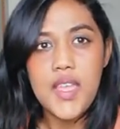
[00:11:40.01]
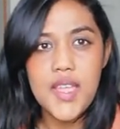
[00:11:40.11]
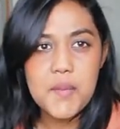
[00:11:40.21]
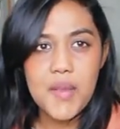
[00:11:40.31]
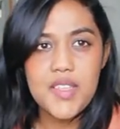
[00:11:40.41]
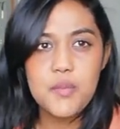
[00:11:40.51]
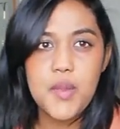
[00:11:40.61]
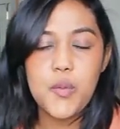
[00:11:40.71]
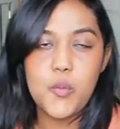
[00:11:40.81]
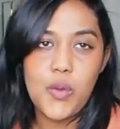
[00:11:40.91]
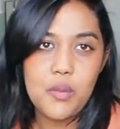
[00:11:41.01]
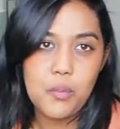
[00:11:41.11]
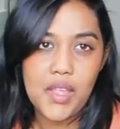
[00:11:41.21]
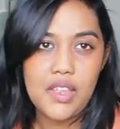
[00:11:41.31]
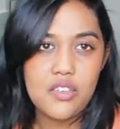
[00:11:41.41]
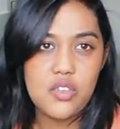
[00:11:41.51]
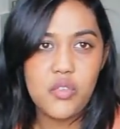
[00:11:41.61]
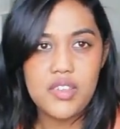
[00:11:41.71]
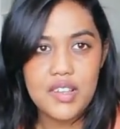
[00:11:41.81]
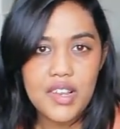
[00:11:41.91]
It must be one page. If
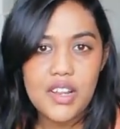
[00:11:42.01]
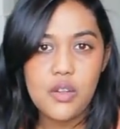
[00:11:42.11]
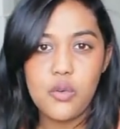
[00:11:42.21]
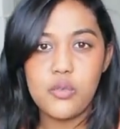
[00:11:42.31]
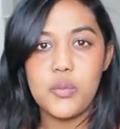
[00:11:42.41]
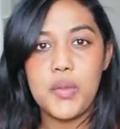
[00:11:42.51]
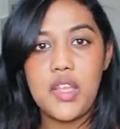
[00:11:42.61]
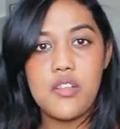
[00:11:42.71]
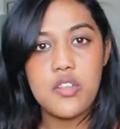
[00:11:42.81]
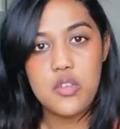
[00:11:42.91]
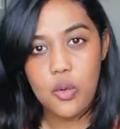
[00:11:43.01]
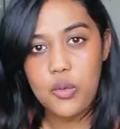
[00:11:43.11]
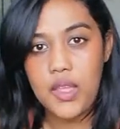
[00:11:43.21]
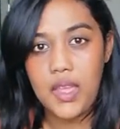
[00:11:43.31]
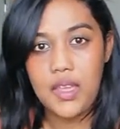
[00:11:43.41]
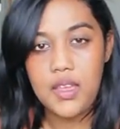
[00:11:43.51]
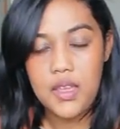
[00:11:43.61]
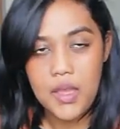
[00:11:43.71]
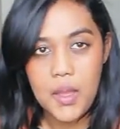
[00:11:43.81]
it's a little over a page, it's okay,